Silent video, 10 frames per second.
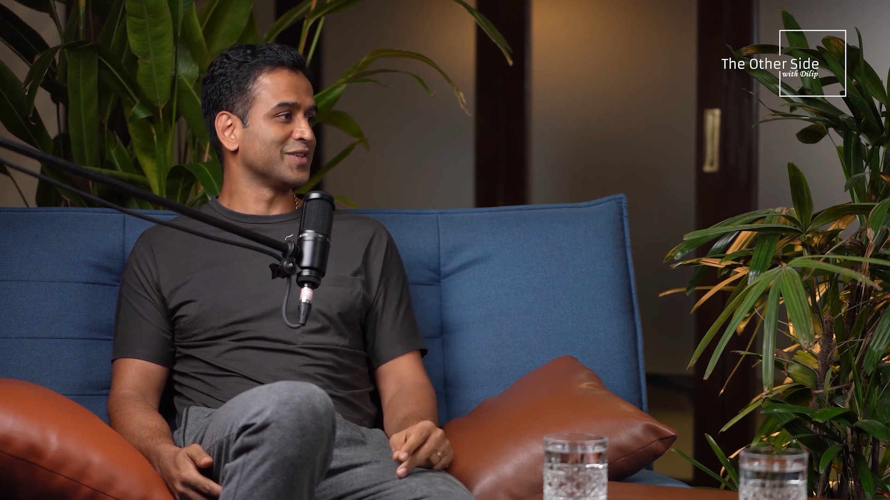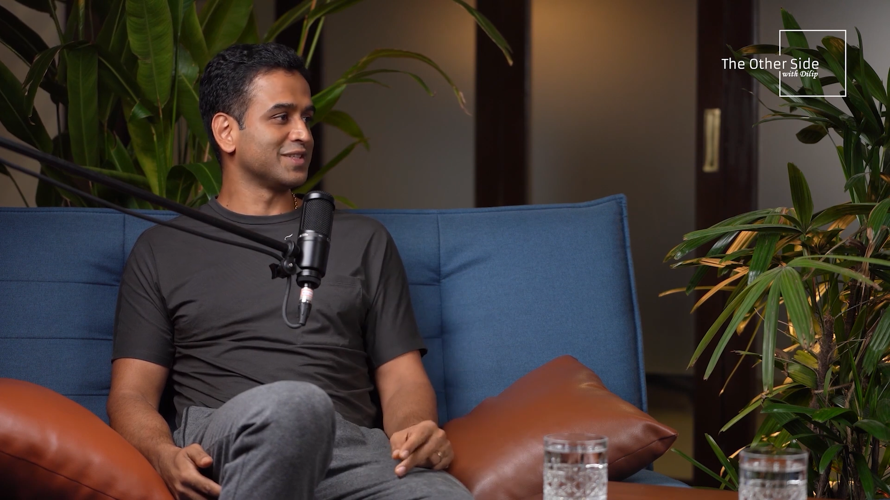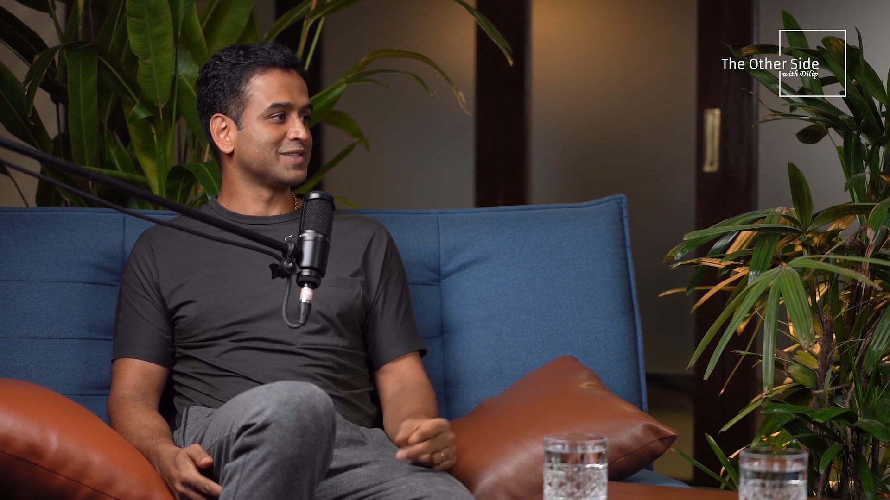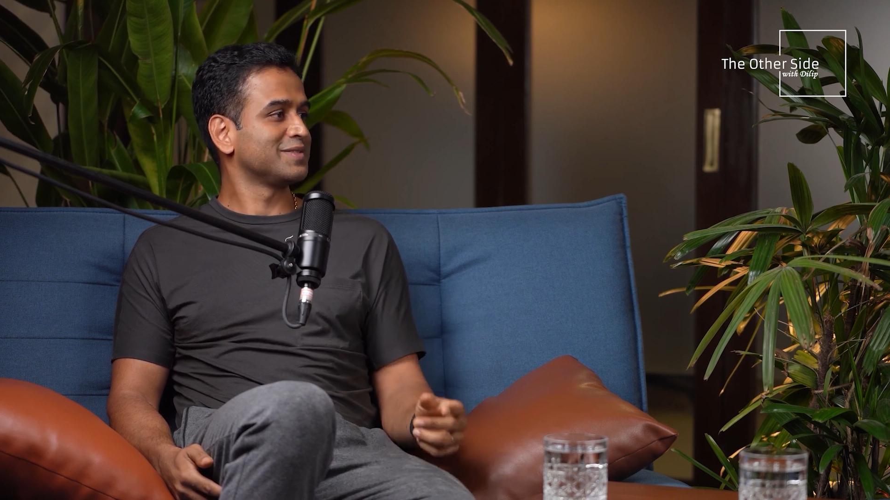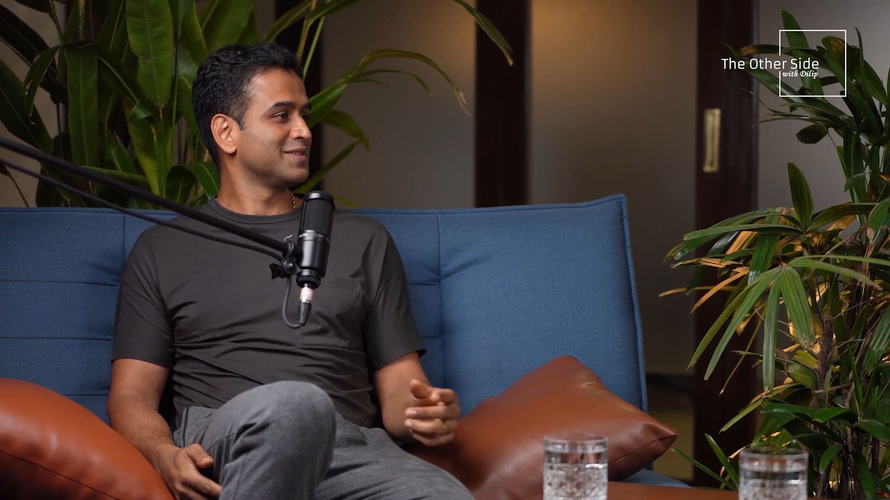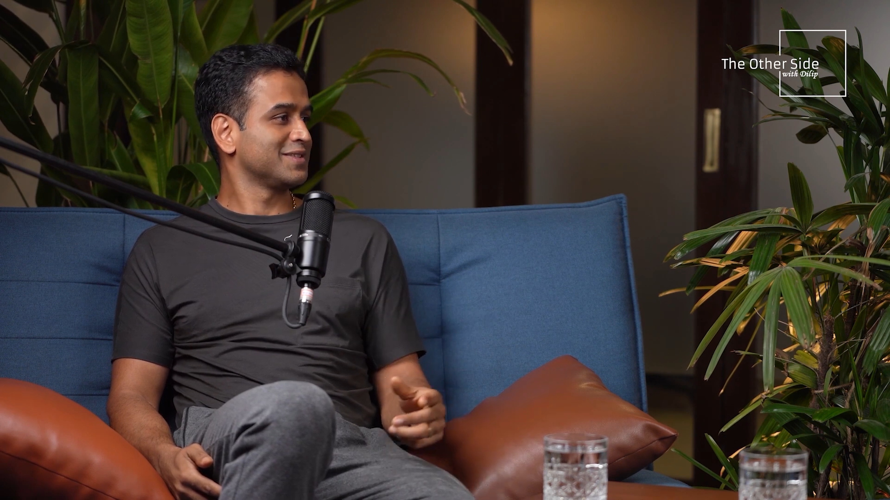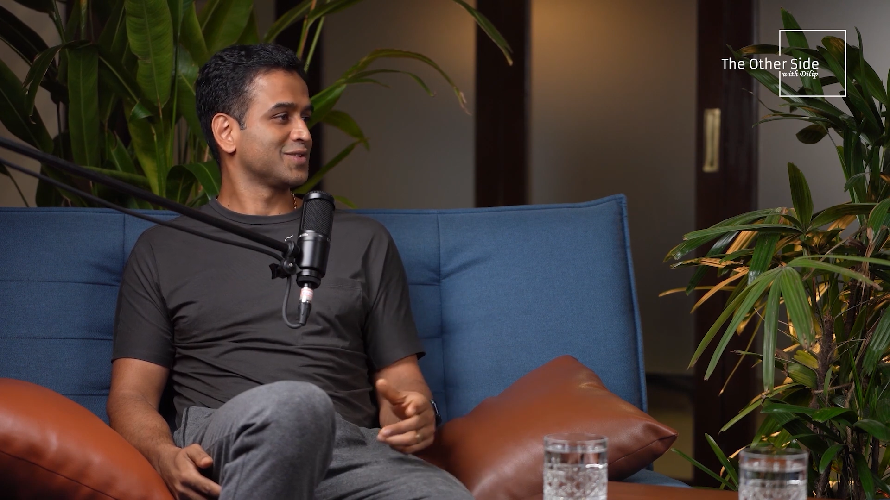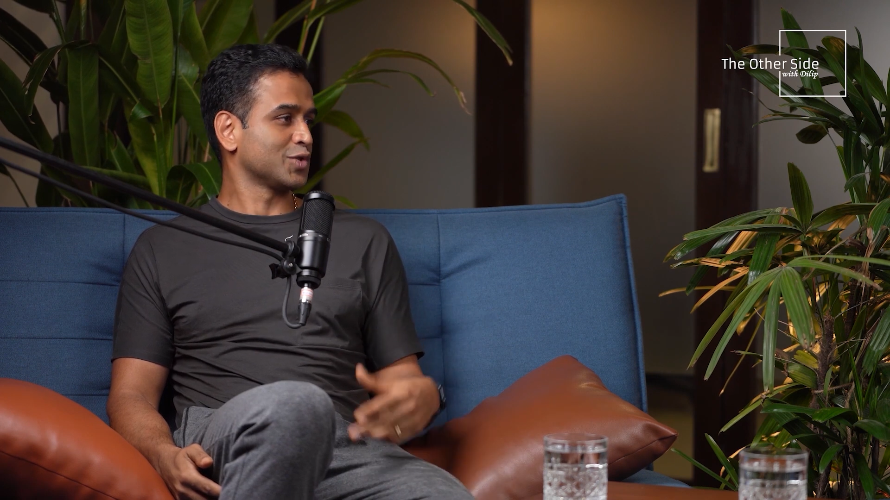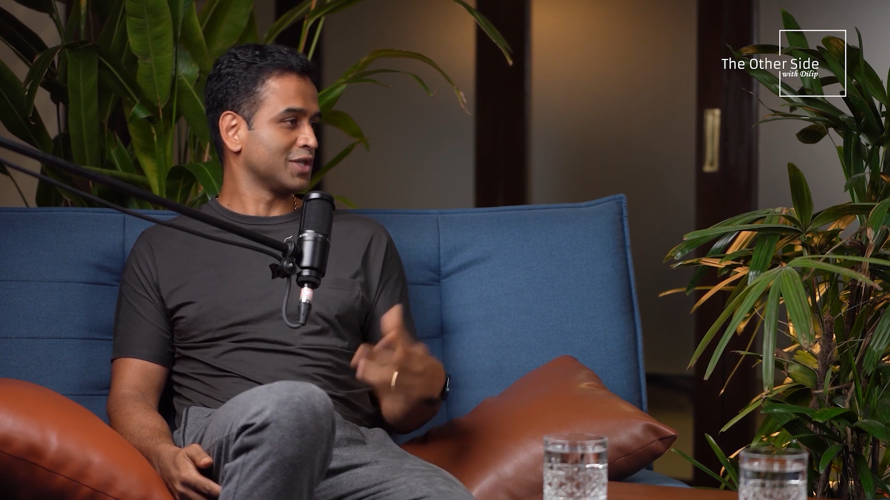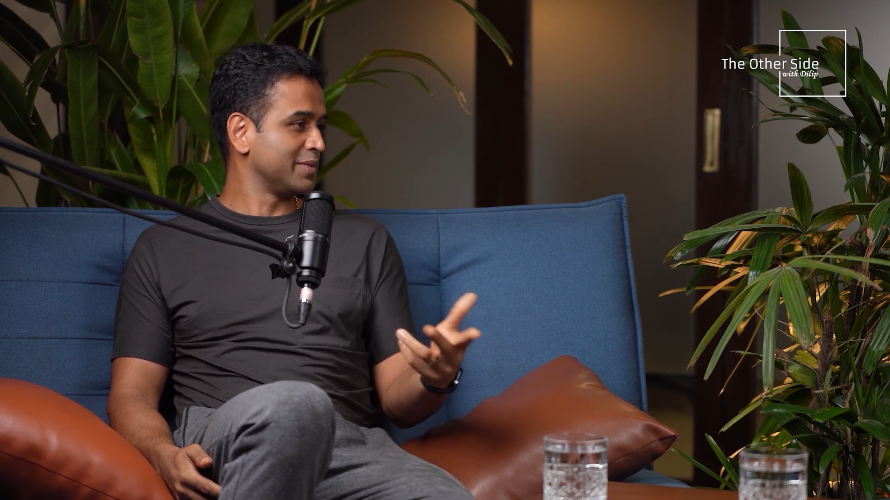this
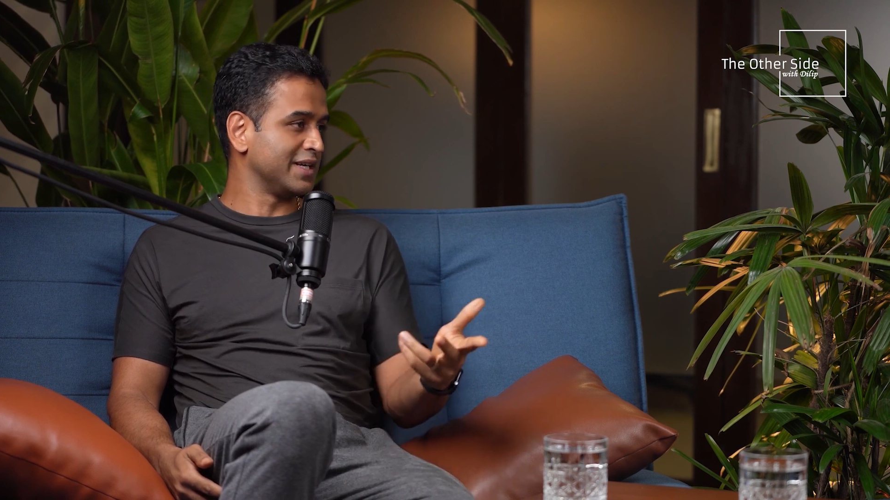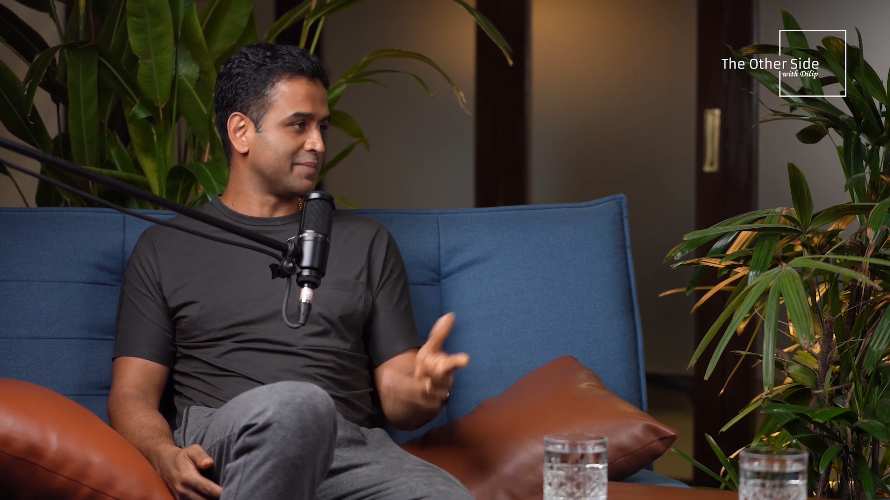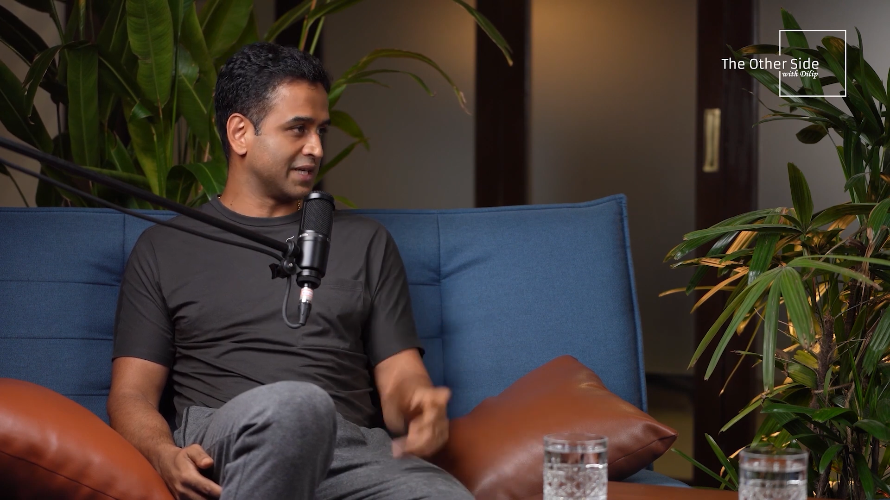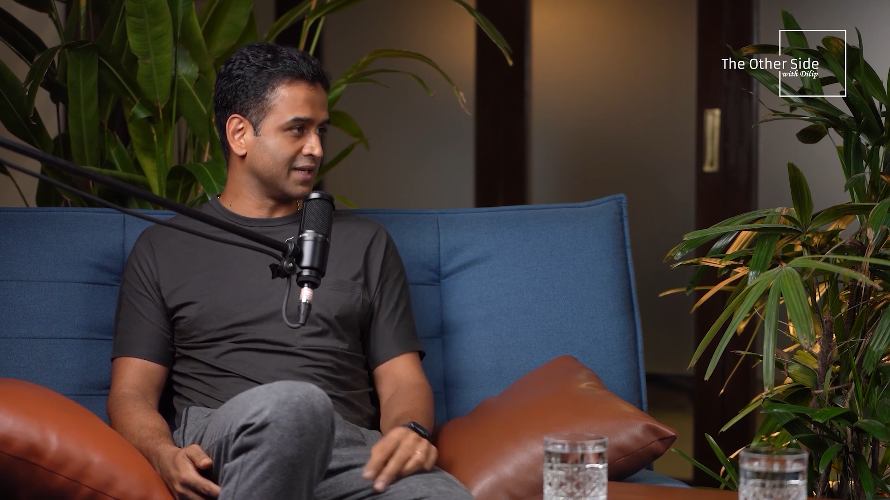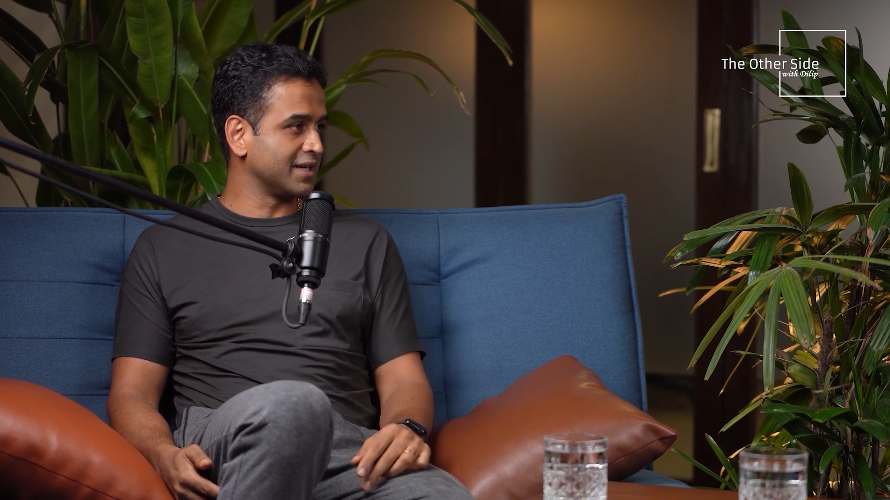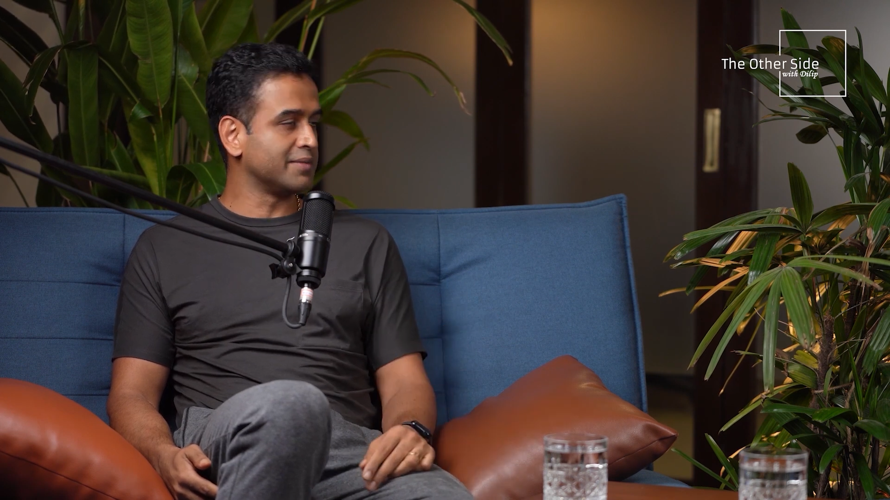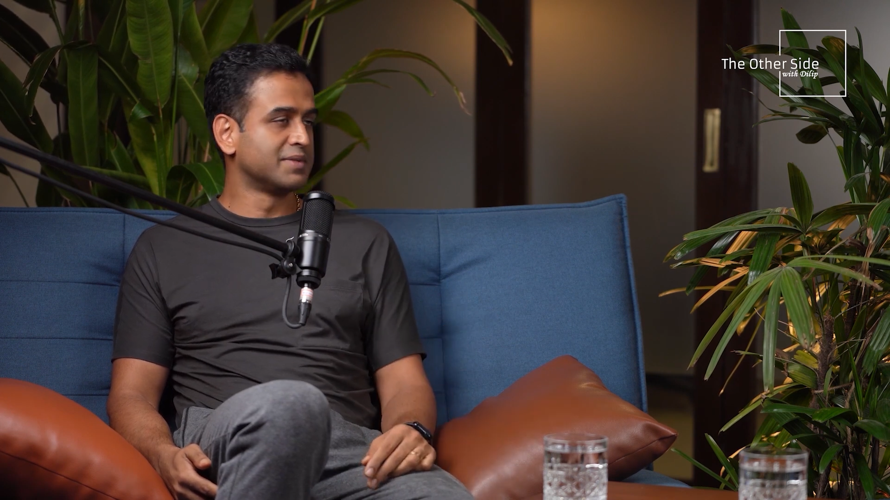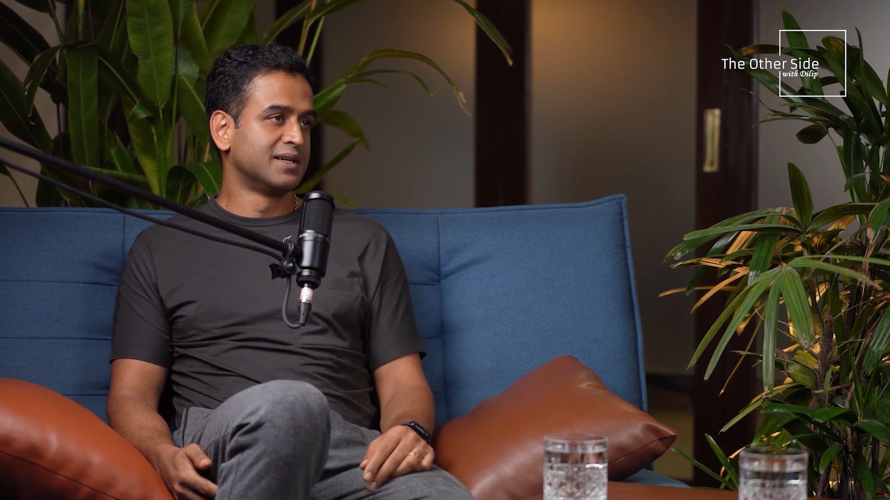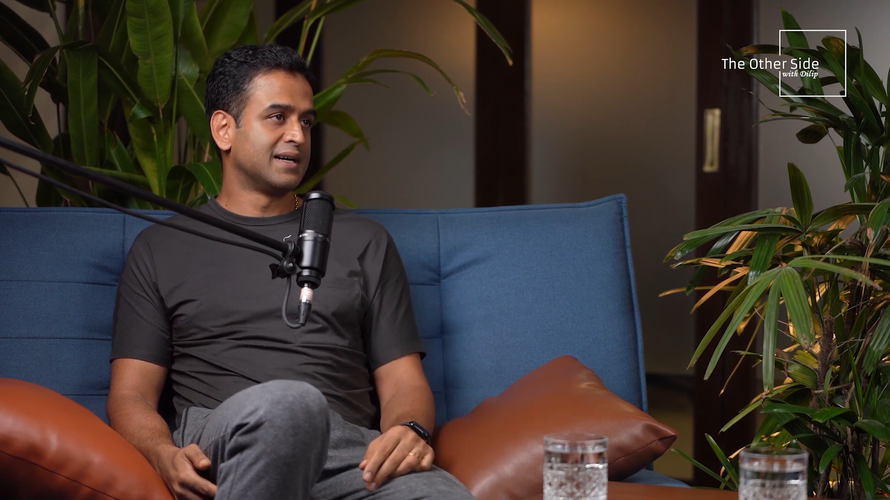social media picking up.